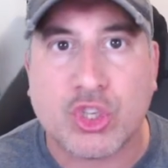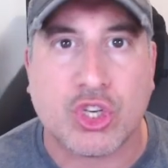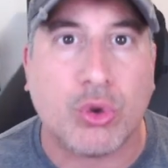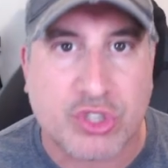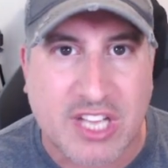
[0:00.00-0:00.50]

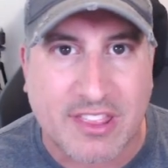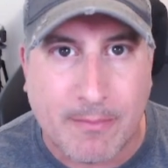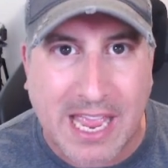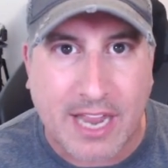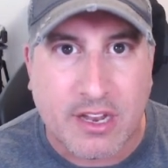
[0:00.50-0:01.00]
shoulders on the
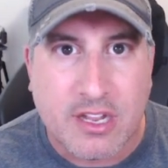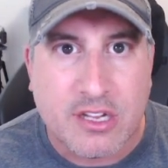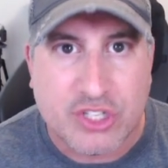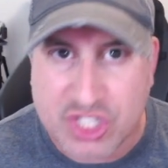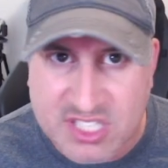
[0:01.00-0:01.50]
mat,
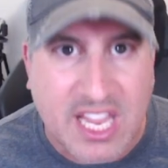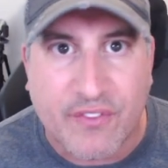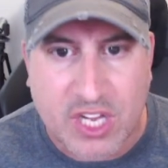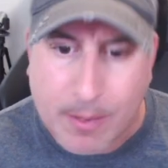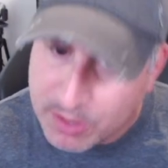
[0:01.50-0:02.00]
just giving up.